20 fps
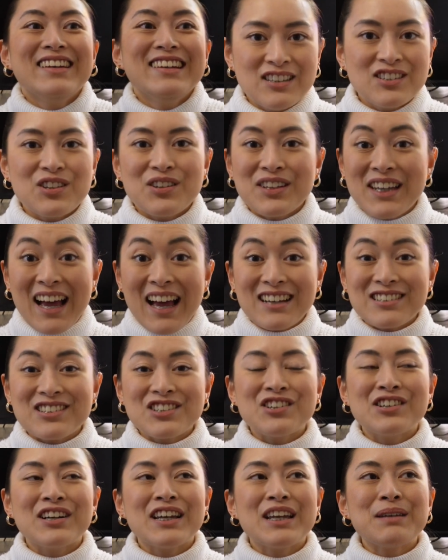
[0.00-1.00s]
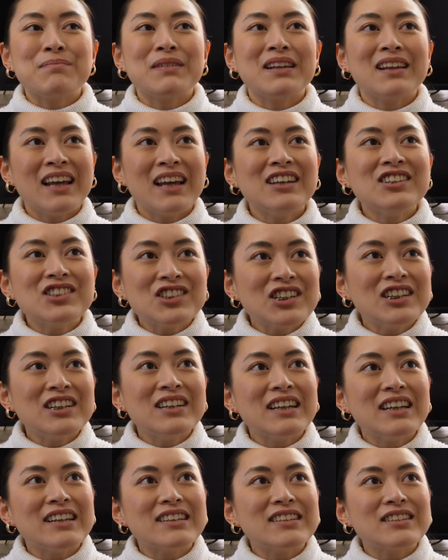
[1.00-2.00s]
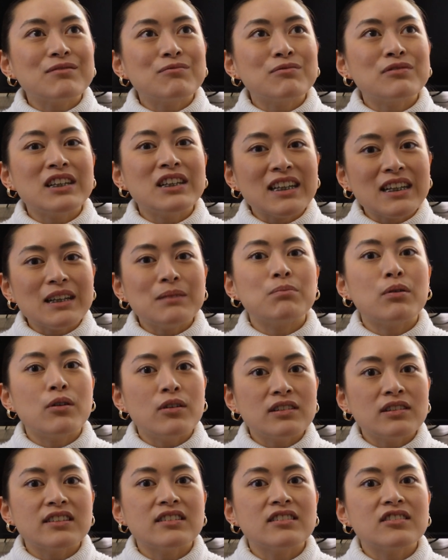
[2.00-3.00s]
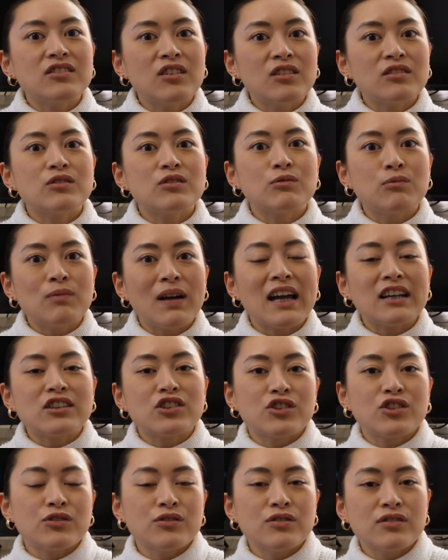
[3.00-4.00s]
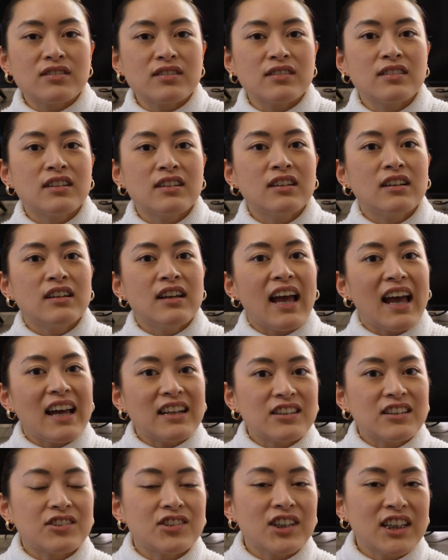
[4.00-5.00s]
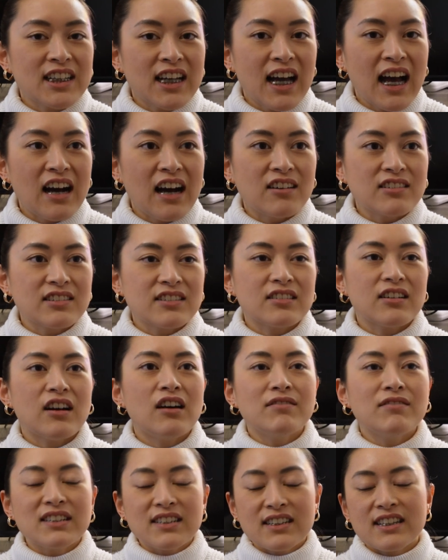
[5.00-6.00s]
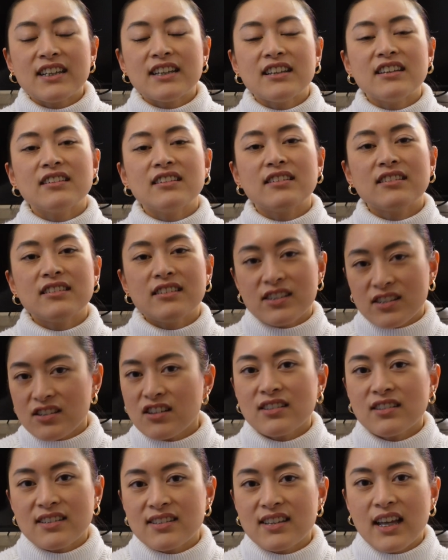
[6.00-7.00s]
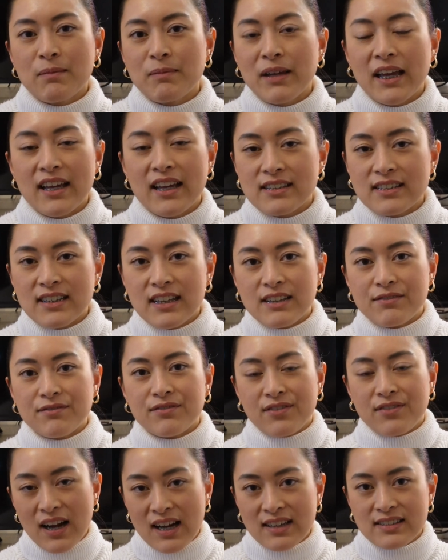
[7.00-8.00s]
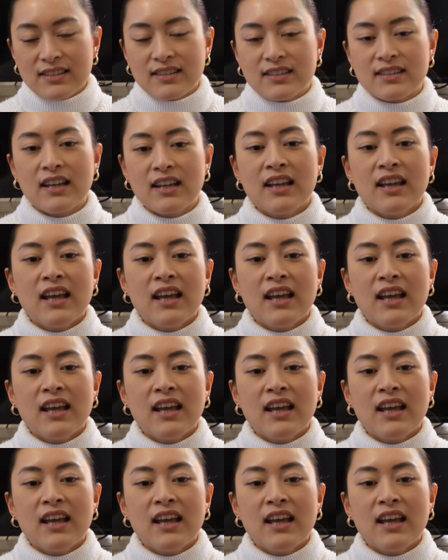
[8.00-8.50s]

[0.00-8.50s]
So in Malaysia, it's really important not to wear shoes entering the house. Obviously, it's not the same case in France.